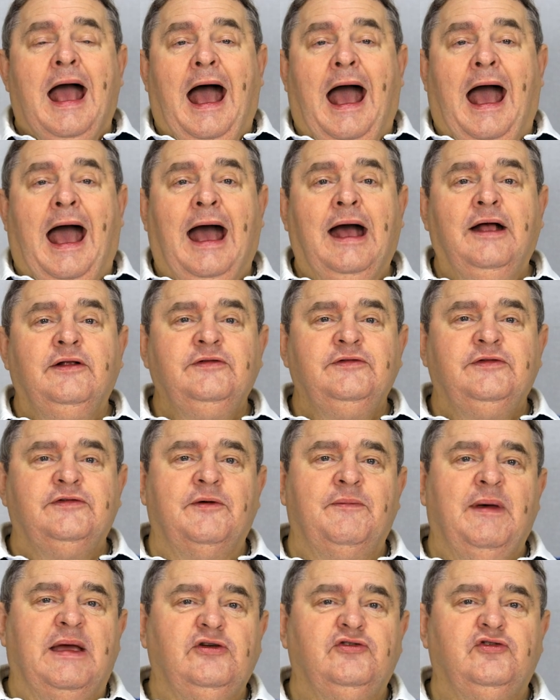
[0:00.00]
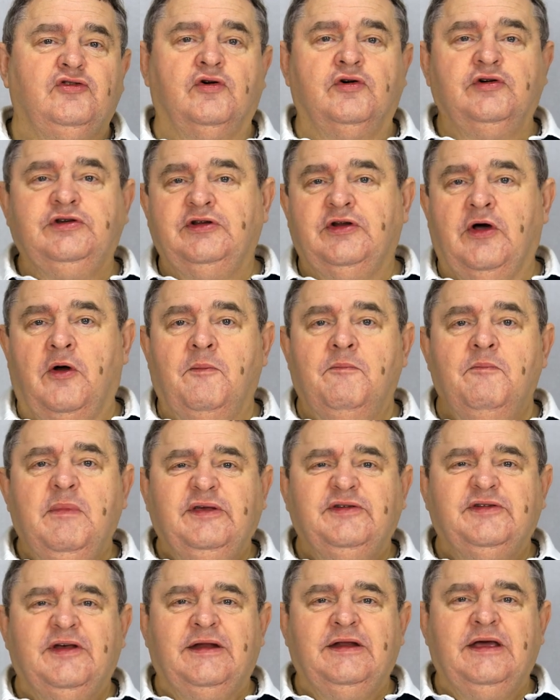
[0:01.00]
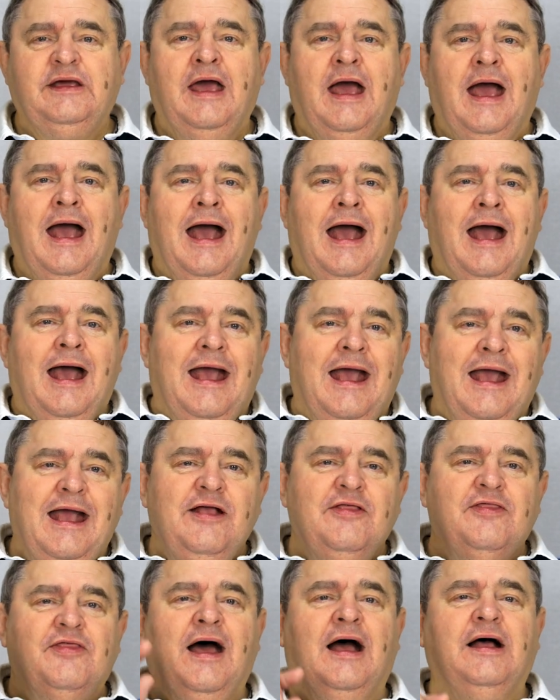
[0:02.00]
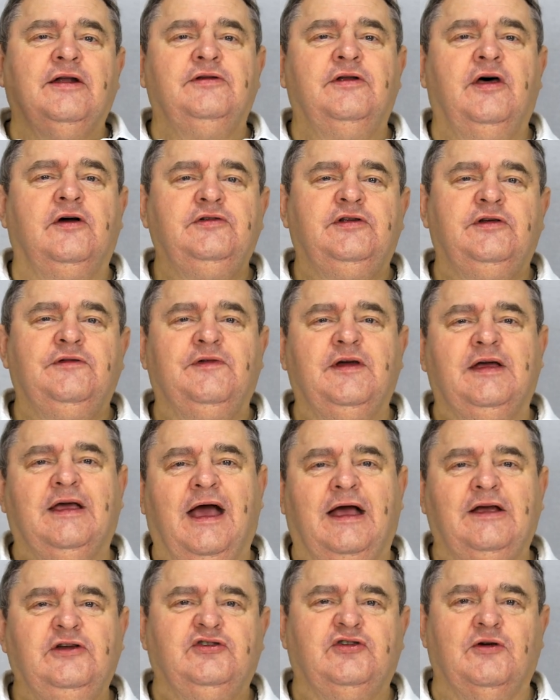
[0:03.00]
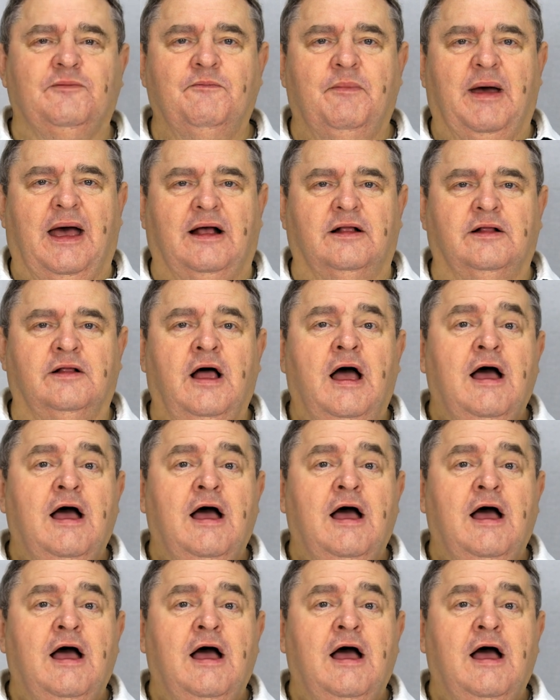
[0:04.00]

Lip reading: And to make sure you don't miss any, hit that notification bell.